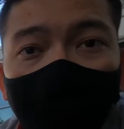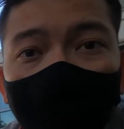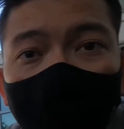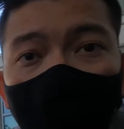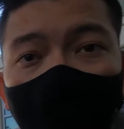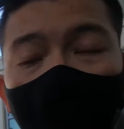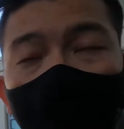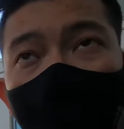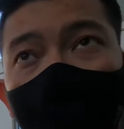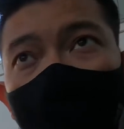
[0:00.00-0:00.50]

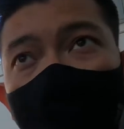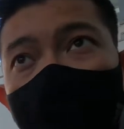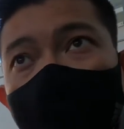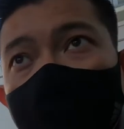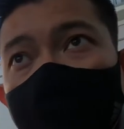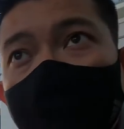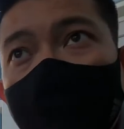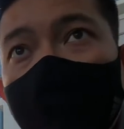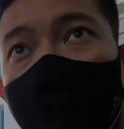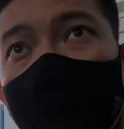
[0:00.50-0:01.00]
All is
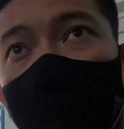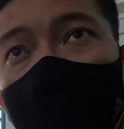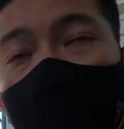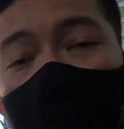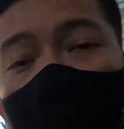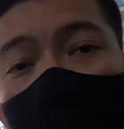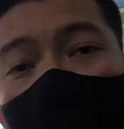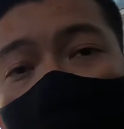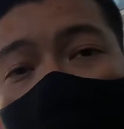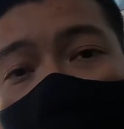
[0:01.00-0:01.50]
done
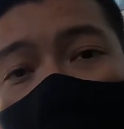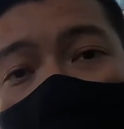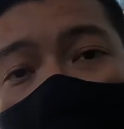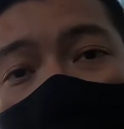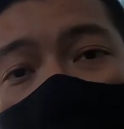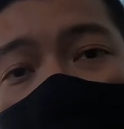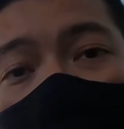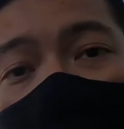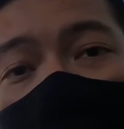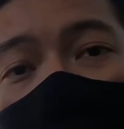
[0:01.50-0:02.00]
on
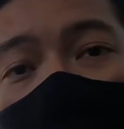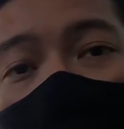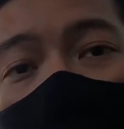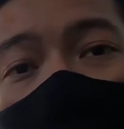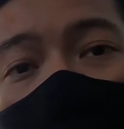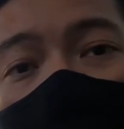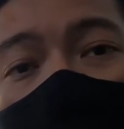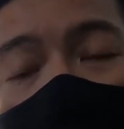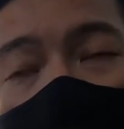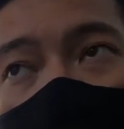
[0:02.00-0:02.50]
via
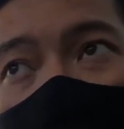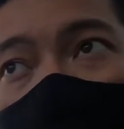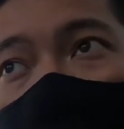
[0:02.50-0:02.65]
web.